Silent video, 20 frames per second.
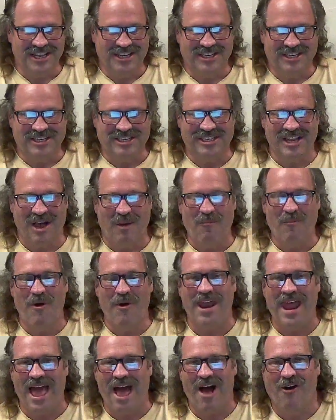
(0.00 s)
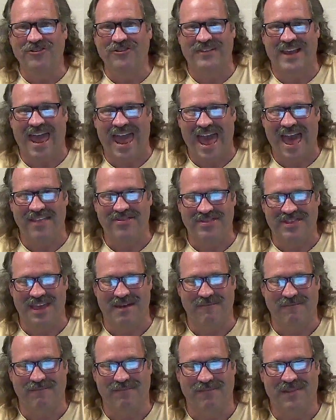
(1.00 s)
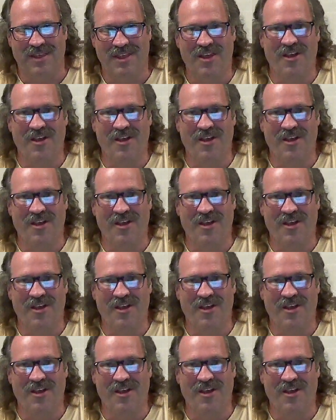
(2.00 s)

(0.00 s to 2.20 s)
someone else had them.